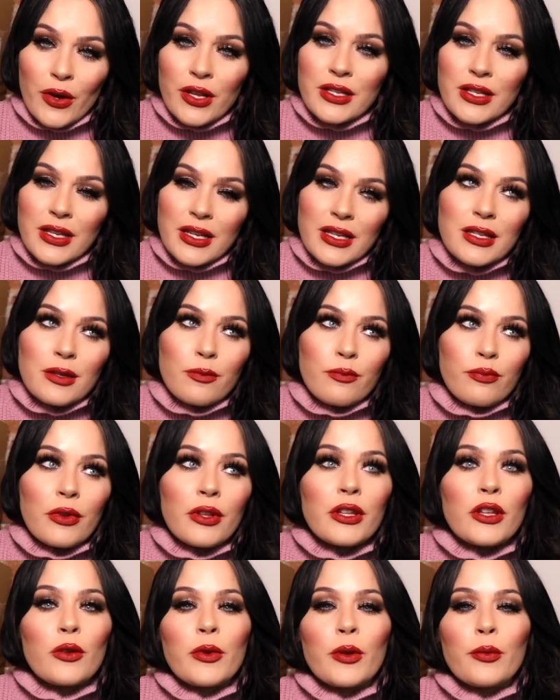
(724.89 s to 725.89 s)
It's, it's a
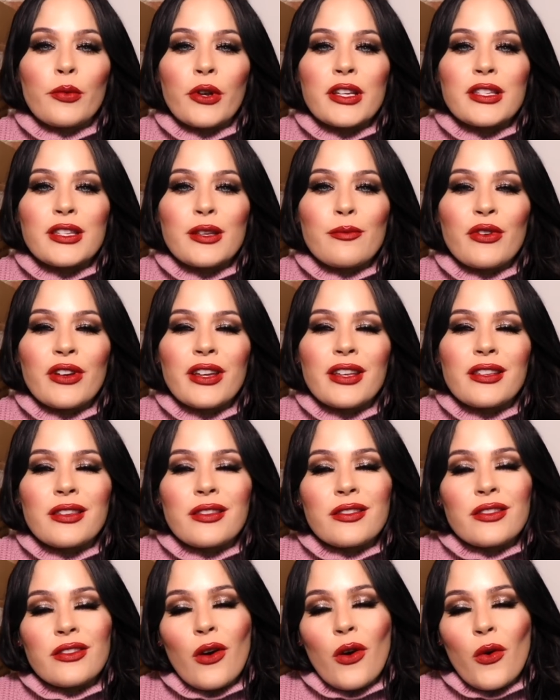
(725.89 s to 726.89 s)
little bit pricey, but it's
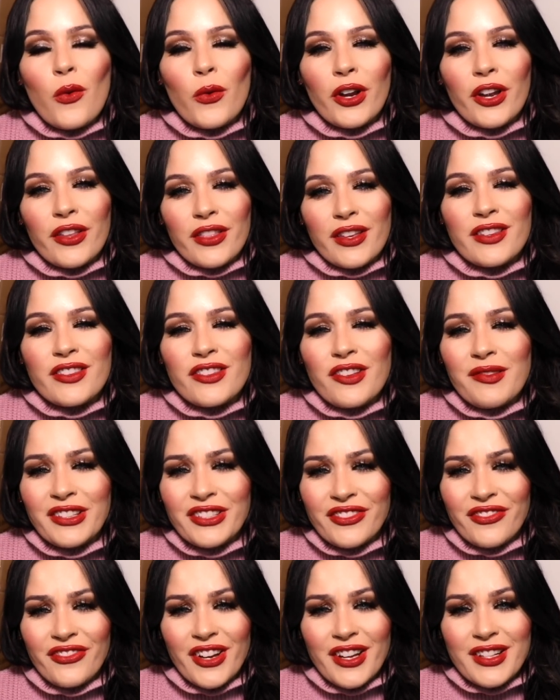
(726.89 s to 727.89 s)
so worth it. It's so
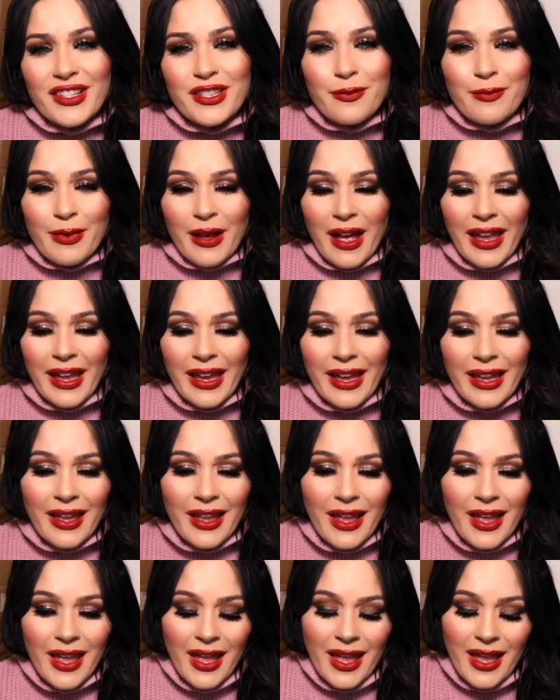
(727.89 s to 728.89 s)
much fun to buy it.
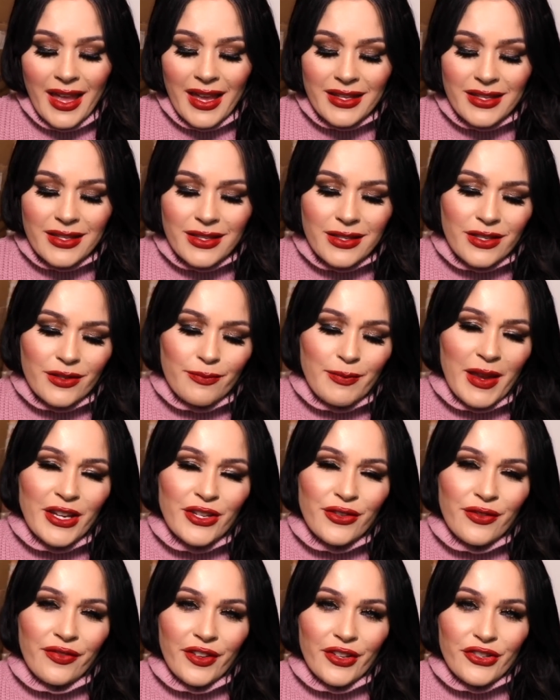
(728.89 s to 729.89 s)
It
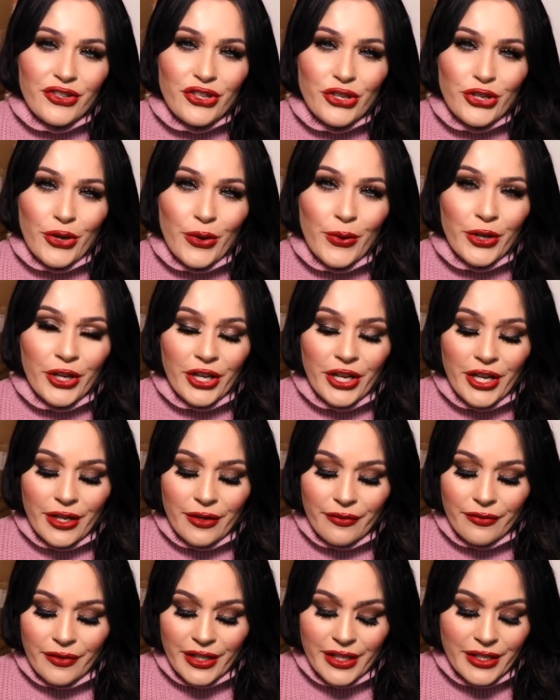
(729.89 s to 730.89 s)
makes you feel so good.
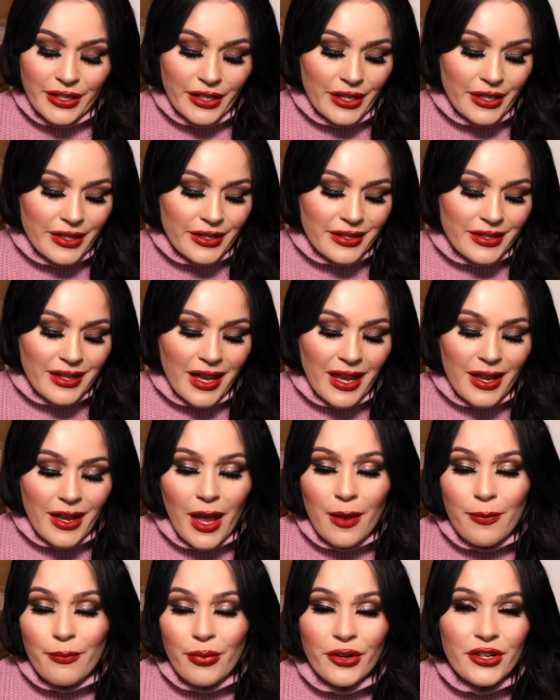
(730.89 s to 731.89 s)
It really does.
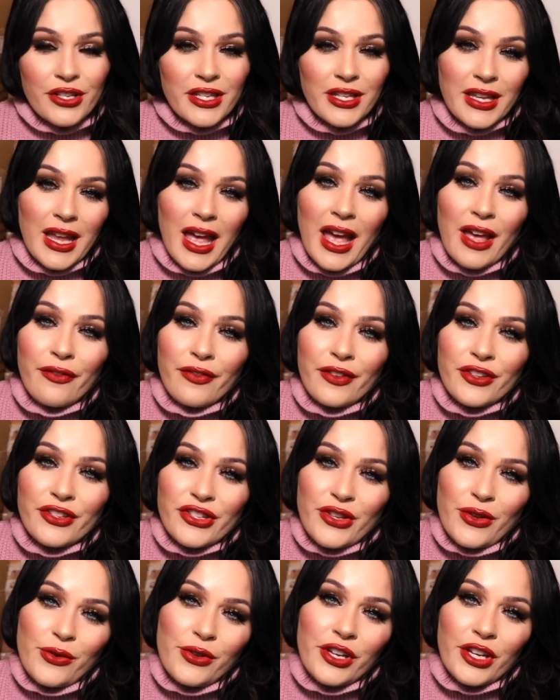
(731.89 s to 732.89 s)
I, I personally, I feel
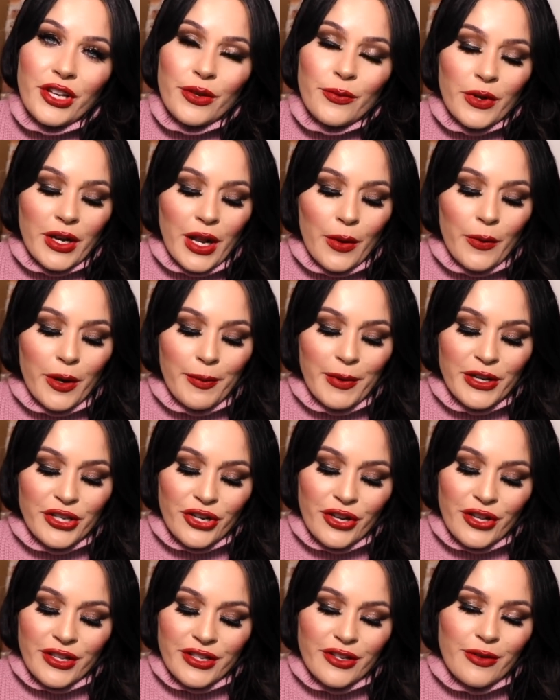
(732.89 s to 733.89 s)
so good when I wear my
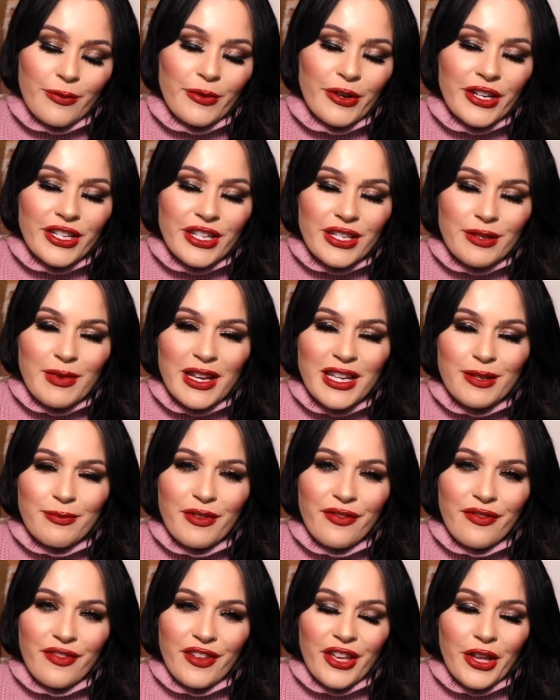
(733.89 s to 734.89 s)
Charlotte Tilbury. It just makes me
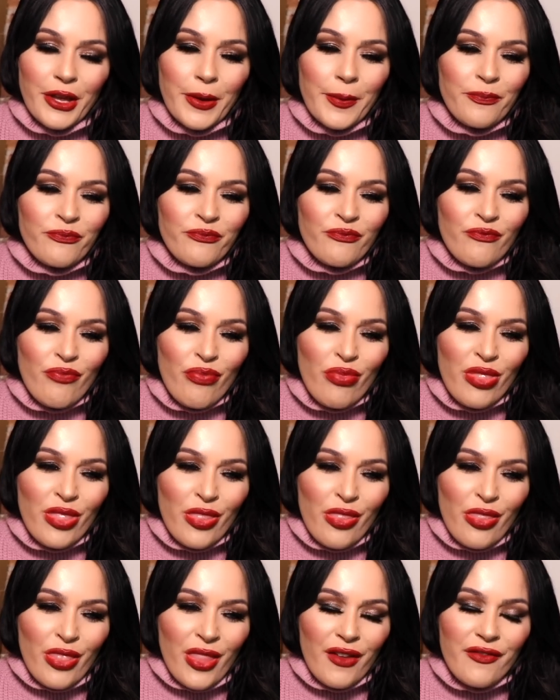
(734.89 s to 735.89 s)
feel
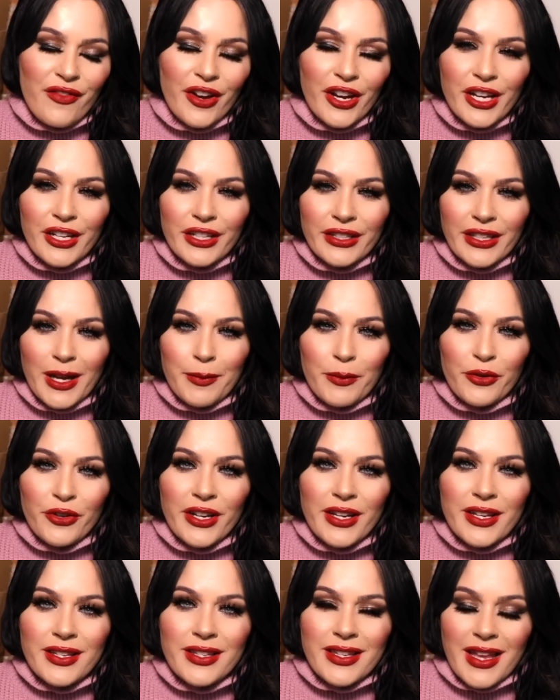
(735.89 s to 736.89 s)
very
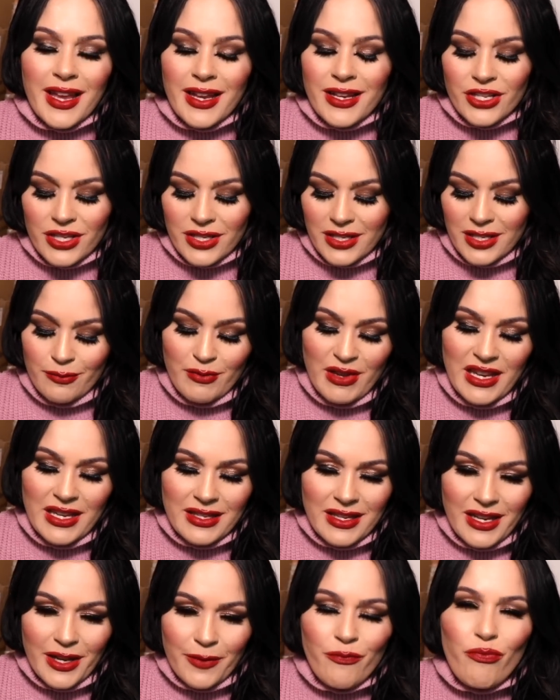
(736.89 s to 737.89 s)
glamorous and just
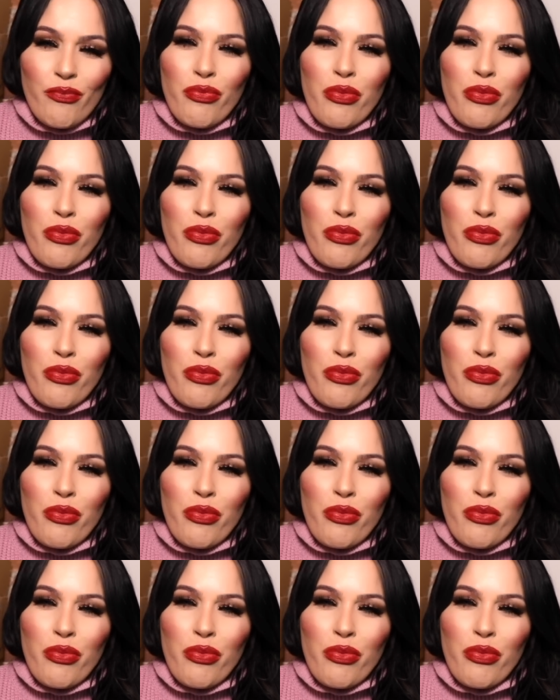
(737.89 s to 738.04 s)
amazing.